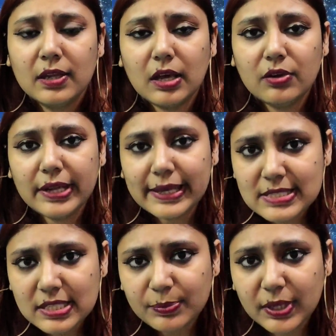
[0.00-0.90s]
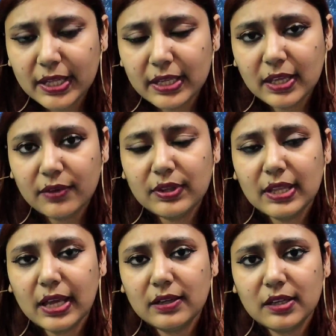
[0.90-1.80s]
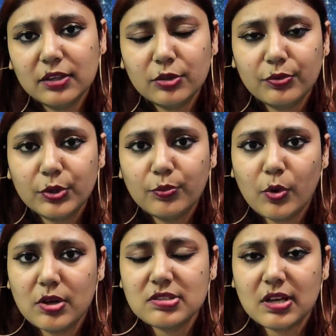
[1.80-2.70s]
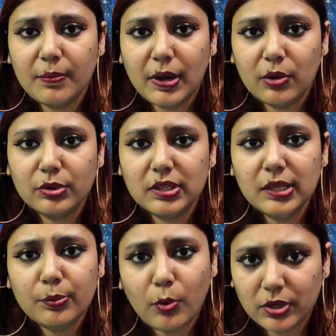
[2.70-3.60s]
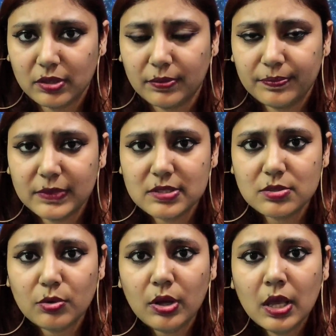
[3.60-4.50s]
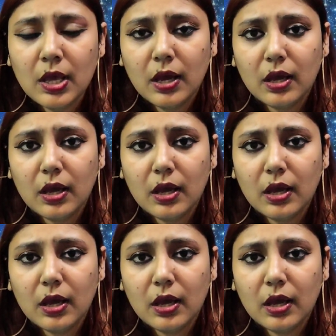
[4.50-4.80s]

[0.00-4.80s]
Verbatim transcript: Now next tip that I gave in that interview was about the water. So